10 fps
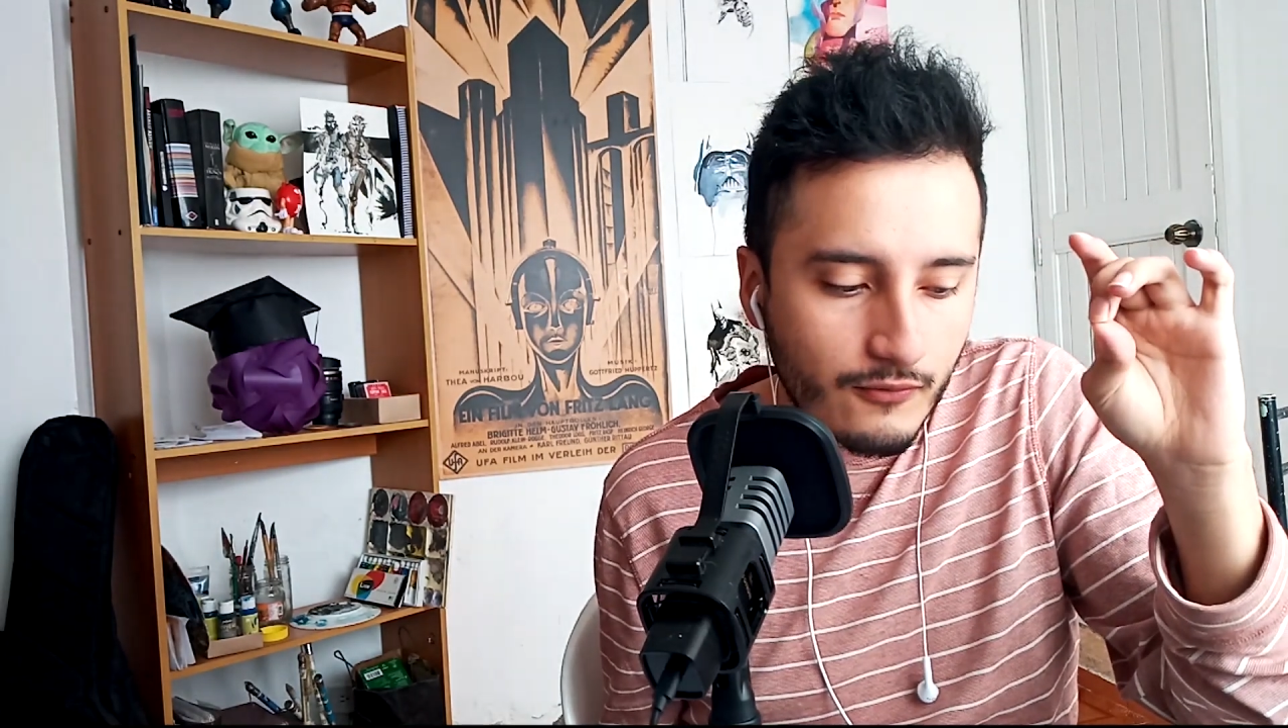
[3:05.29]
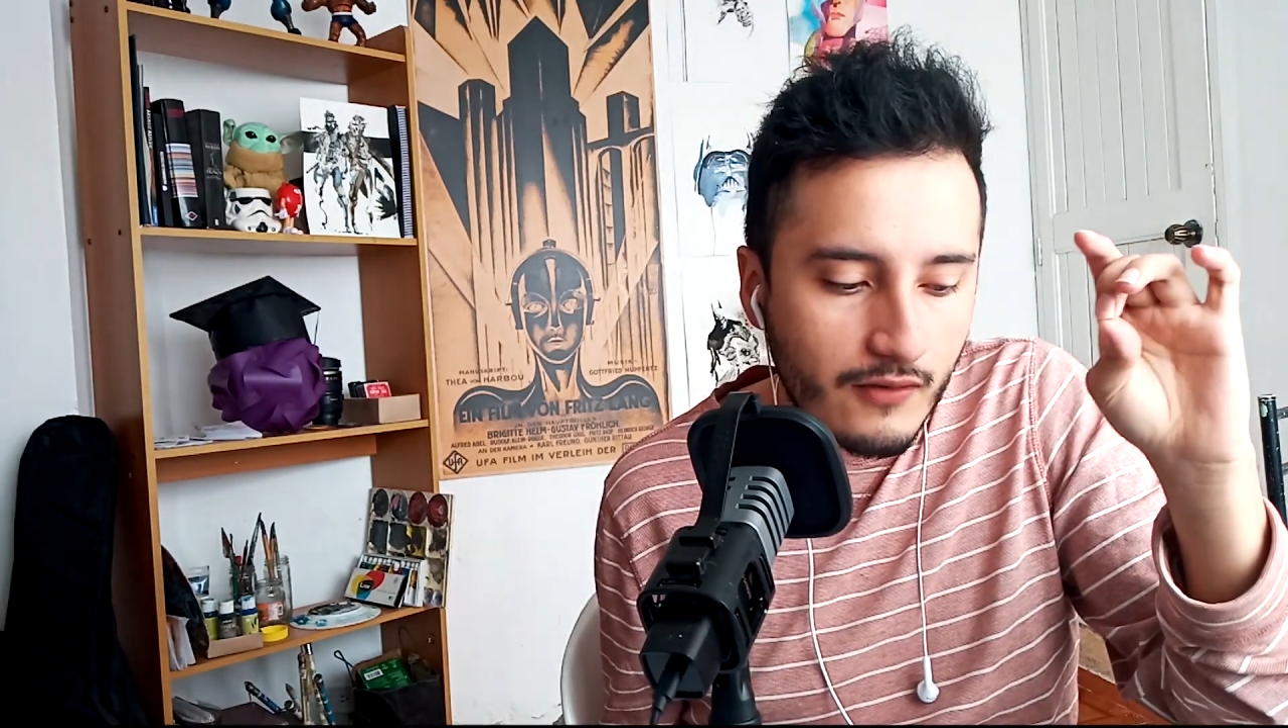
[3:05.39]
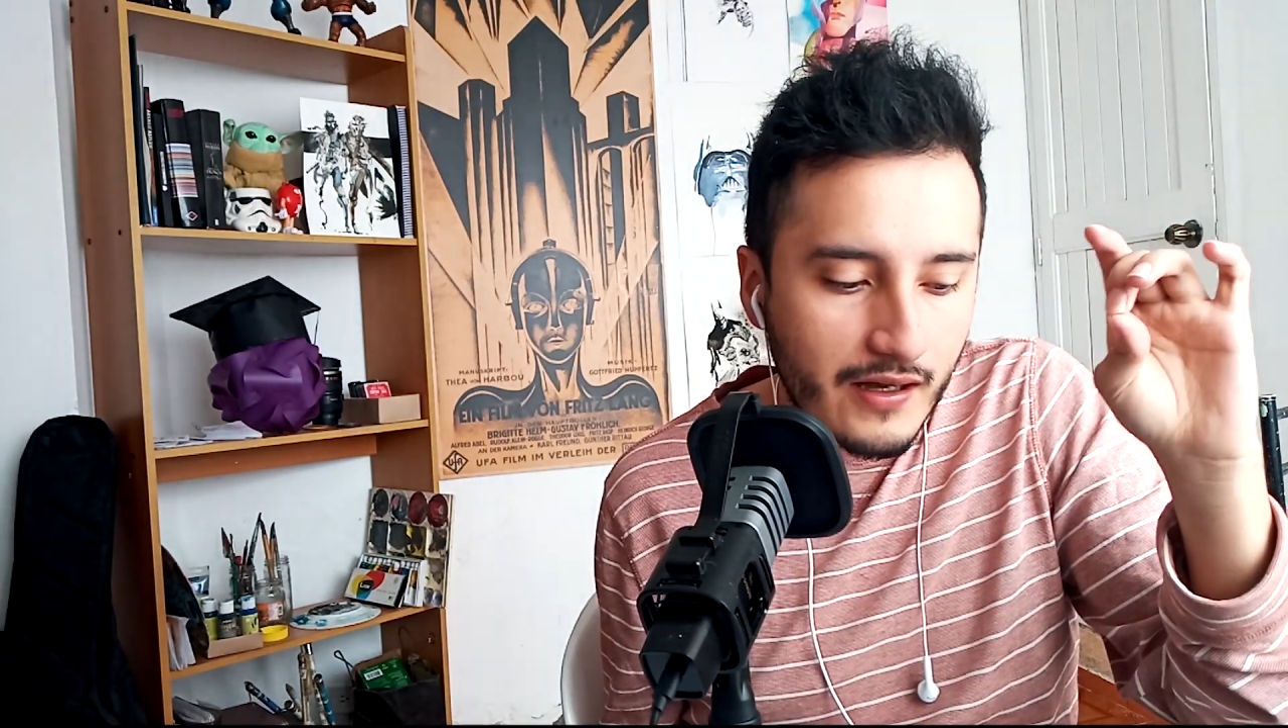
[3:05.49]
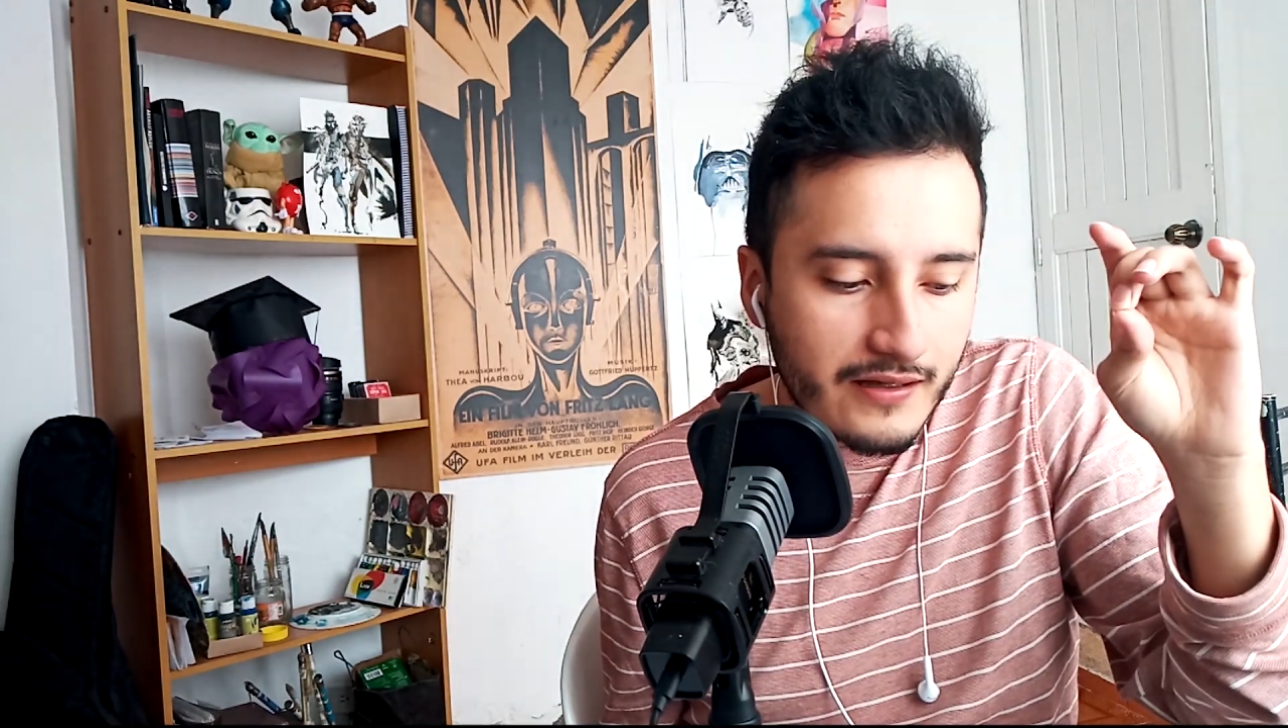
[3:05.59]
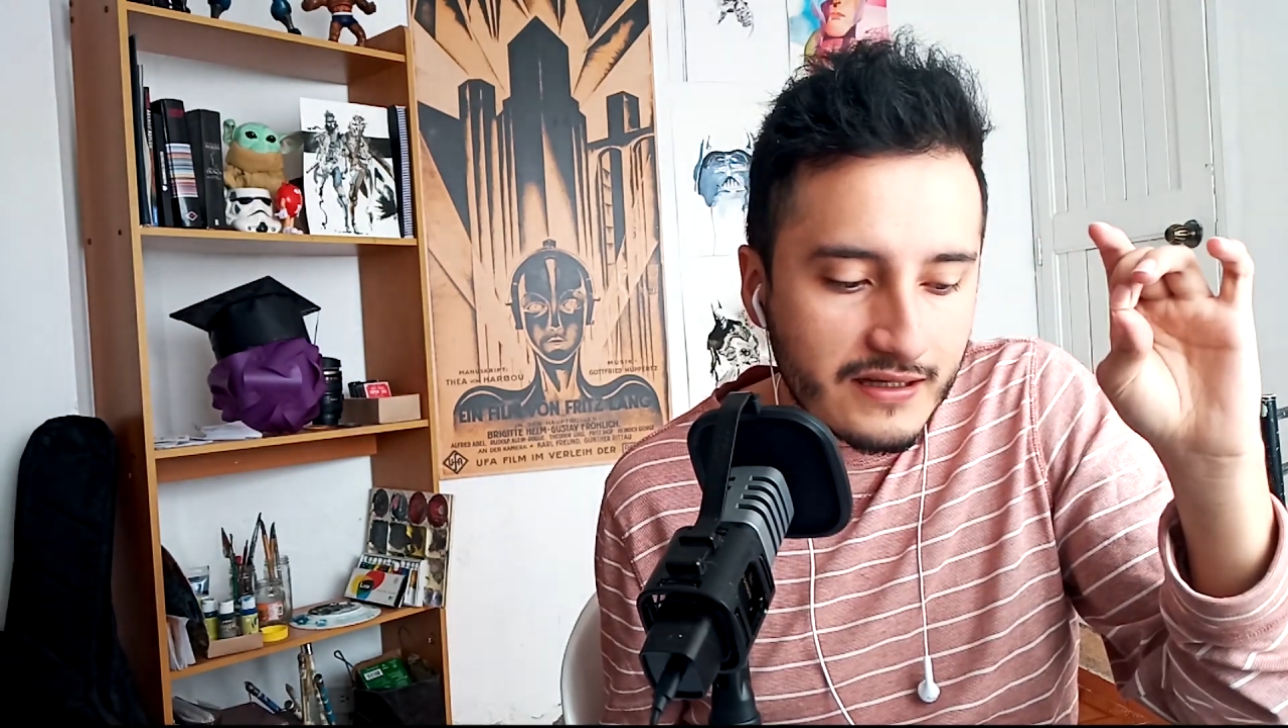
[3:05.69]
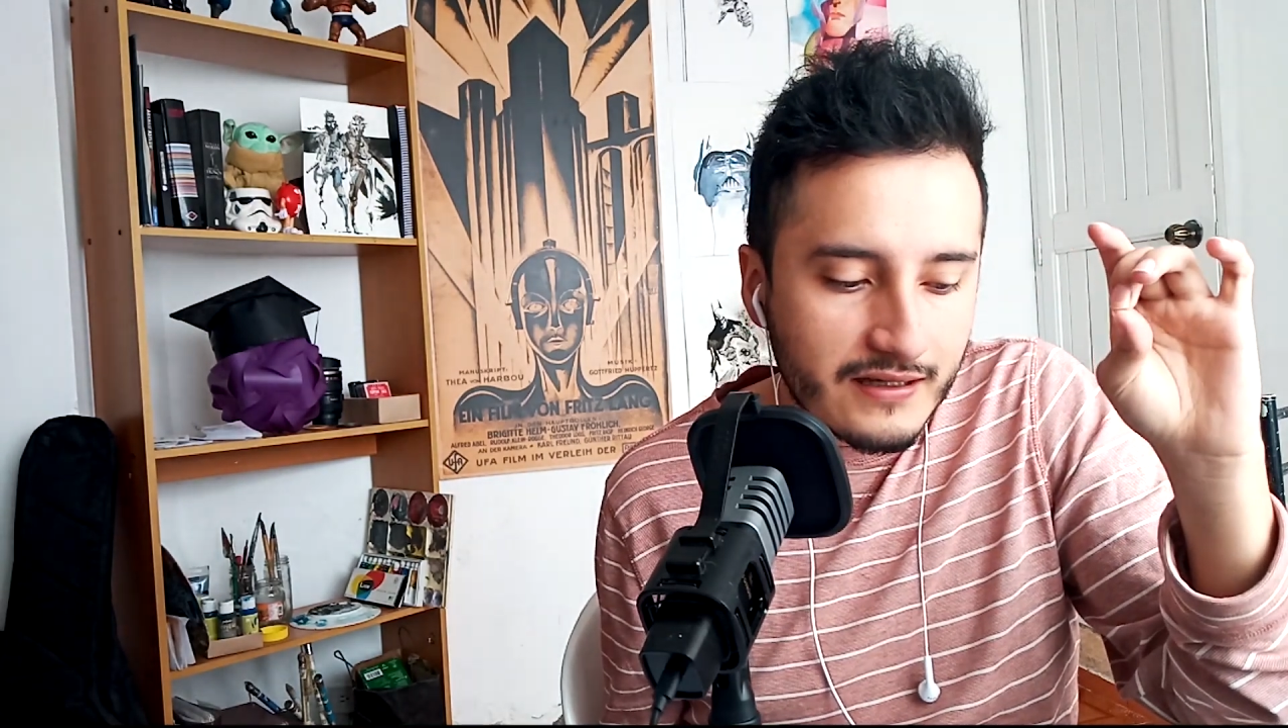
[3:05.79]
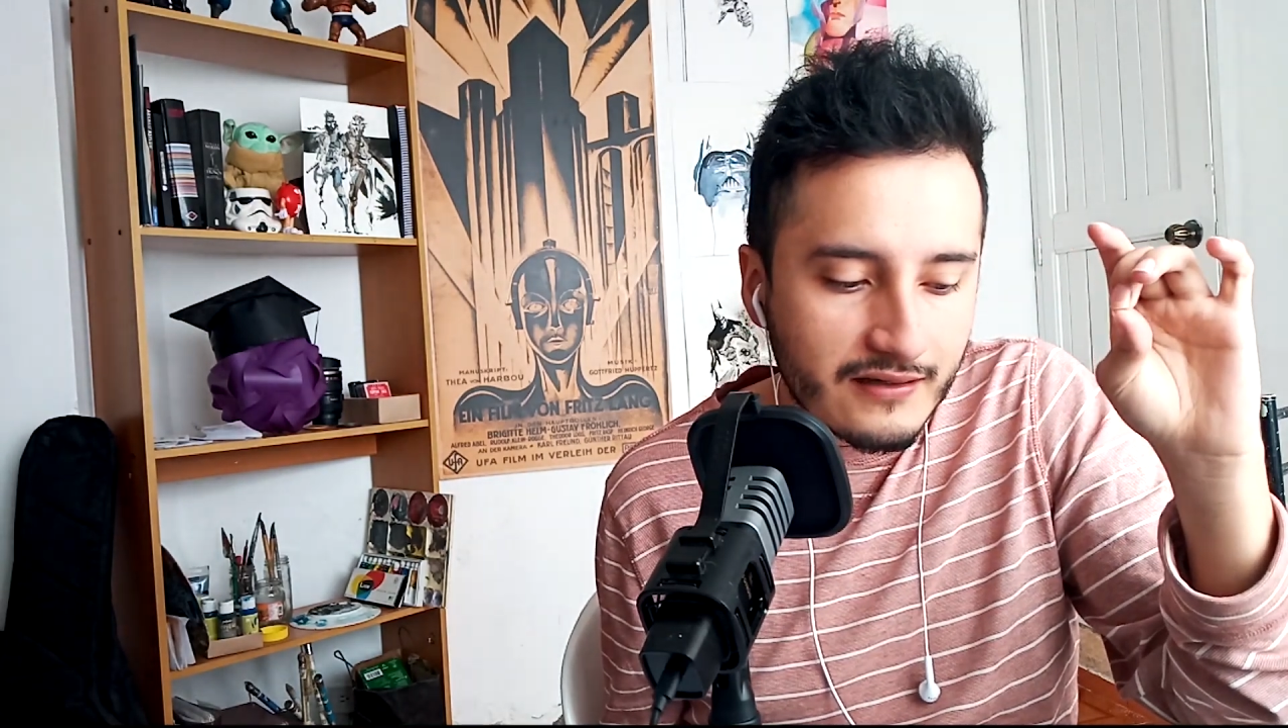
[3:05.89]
why they